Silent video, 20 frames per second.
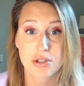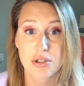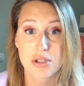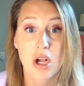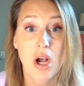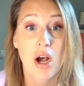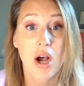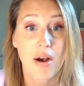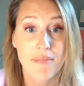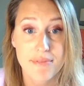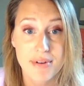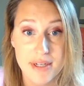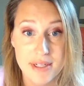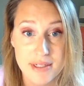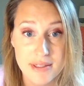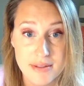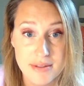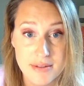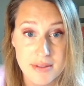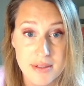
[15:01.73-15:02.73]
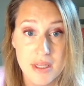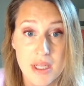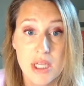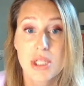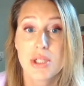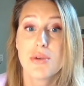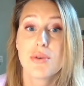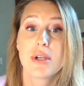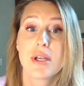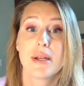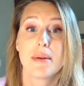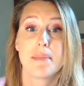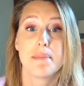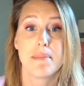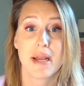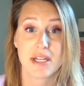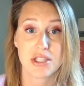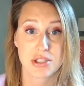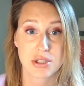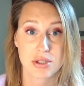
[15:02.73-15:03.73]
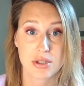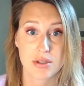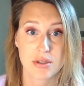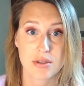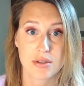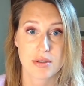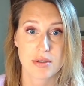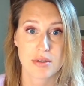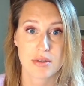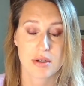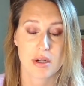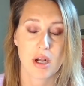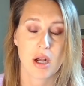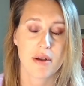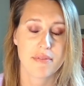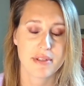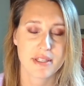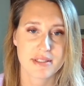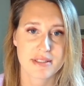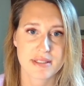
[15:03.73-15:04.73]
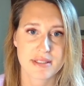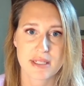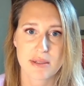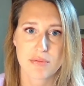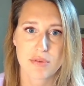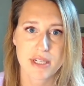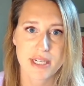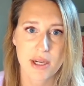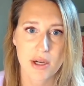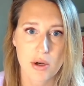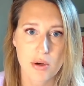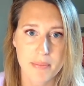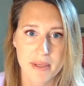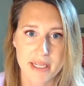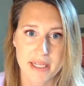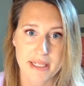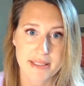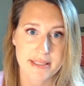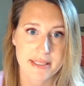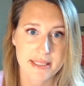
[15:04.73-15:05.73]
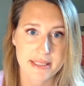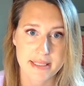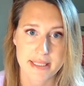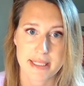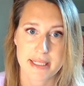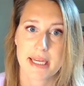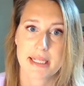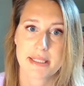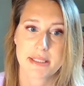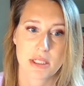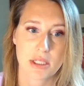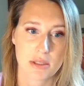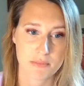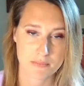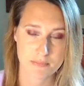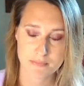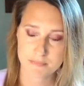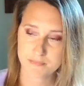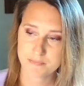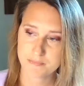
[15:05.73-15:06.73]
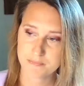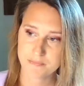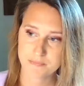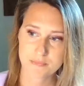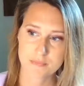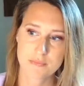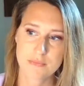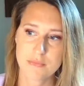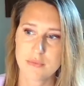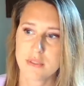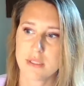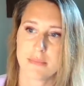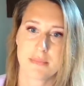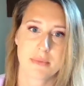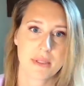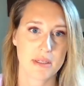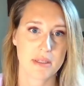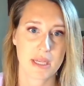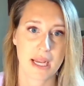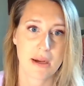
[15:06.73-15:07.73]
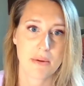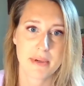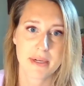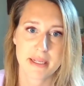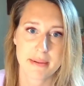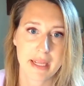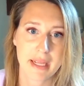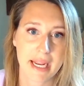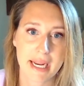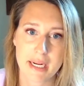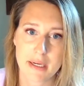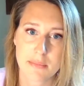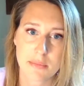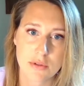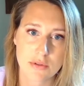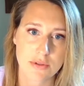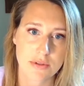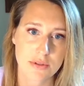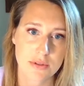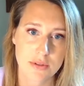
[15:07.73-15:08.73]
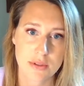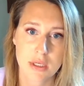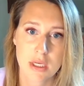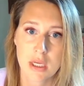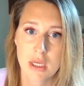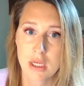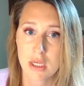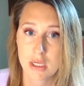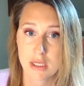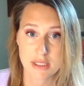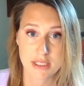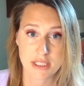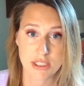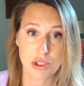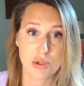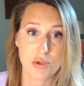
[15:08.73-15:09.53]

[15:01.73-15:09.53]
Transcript: confidence. You can measure, obviously, rehoming is easy. That's something, how many animals did you